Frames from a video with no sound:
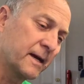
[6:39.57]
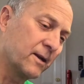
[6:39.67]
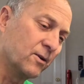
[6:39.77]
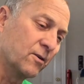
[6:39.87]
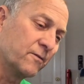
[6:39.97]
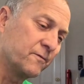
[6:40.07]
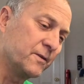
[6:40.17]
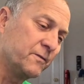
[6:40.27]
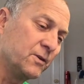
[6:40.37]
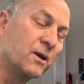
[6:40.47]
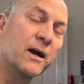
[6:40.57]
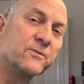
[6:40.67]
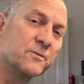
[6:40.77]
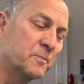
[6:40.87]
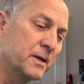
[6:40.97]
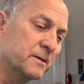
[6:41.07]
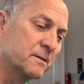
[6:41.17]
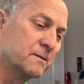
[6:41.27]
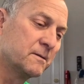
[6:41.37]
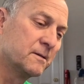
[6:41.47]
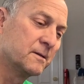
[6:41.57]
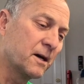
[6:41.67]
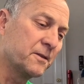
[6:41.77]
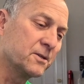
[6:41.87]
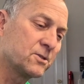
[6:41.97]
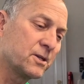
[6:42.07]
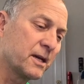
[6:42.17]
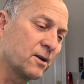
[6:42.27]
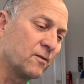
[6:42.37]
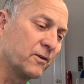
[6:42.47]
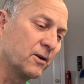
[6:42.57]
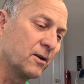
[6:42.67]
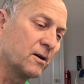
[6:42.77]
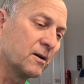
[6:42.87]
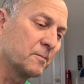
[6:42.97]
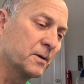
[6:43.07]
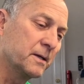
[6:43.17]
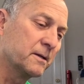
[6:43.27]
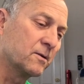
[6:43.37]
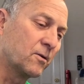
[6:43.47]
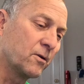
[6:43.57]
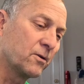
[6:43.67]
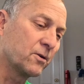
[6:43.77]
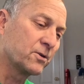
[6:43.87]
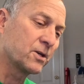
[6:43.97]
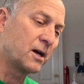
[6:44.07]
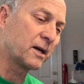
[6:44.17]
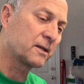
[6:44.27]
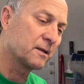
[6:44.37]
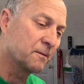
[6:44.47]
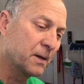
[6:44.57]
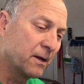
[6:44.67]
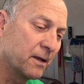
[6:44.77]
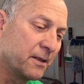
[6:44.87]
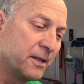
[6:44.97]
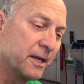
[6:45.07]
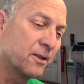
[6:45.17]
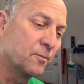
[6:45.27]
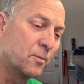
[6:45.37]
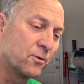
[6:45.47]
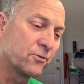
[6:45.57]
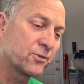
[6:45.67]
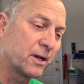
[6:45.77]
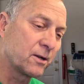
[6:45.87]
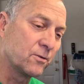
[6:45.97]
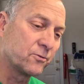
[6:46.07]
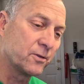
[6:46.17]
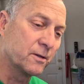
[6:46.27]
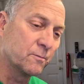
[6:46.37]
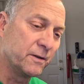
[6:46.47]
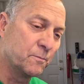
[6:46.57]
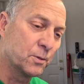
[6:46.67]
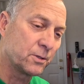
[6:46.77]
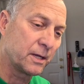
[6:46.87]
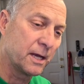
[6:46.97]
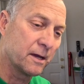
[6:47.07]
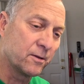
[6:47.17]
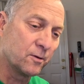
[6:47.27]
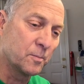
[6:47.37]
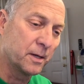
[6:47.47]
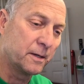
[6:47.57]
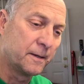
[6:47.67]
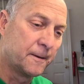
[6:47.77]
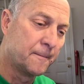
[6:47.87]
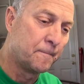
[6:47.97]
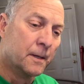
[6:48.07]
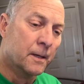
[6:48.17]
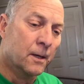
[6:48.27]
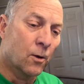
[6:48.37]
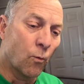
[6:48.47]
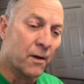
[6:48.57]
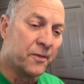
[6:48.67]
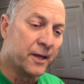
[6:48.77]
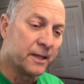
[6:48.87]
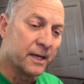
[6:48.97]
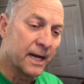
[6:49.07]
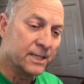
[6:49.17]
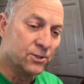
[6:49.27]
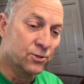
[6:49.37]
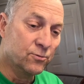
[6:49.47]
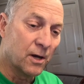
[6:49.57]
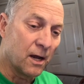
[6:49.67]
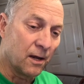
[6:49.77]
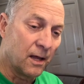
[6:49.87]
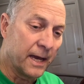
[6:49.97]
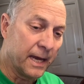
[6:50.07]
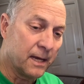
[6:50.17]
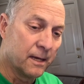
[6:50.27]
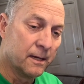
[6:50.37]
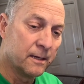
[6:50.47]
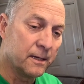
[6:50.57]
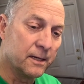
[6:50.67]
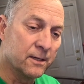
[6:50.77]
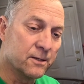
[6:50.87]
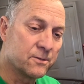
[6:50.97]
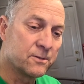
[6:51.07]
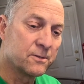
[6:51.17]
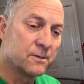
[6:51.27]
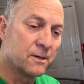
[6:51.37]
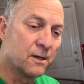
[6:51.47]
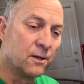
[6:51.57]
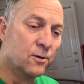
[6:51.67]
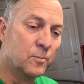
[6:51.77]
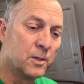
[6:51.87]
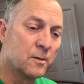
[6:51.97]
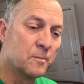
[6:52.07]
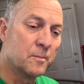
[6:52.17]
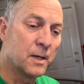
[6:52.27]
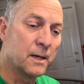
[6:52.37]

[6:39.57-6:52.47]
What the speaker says: I don't know if you guys have been on this channel very long, but or talked about the other motorcycles that we've put together. But one thing that I do not like is aluminum